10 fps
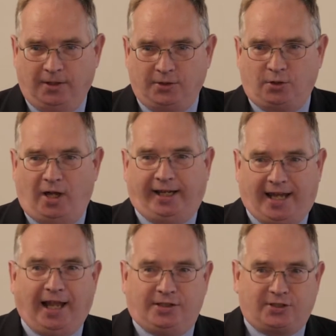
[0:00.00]
So I
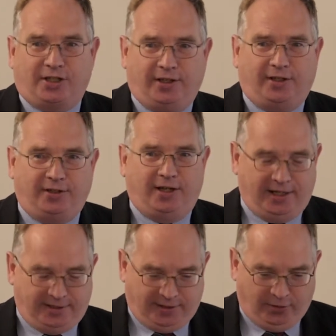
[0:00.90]
can say that I
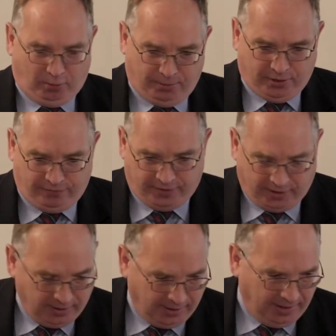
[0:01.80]
had a little bit of
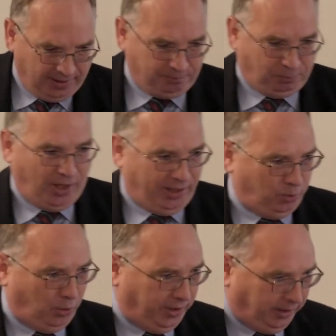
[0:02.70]
a prior
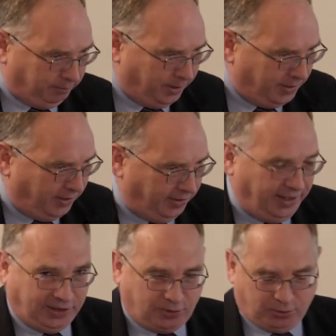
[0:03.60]
warning, but
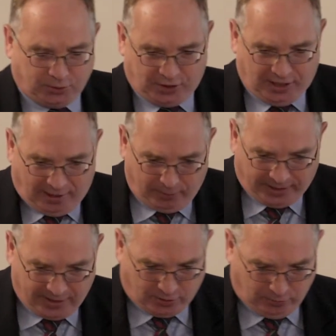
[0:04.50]
nonetheless, we'll see how we
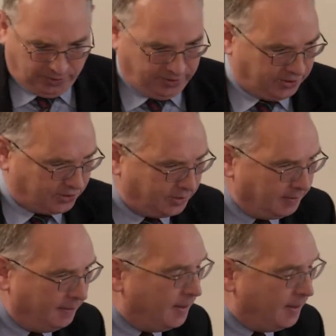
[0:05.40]
get on with this.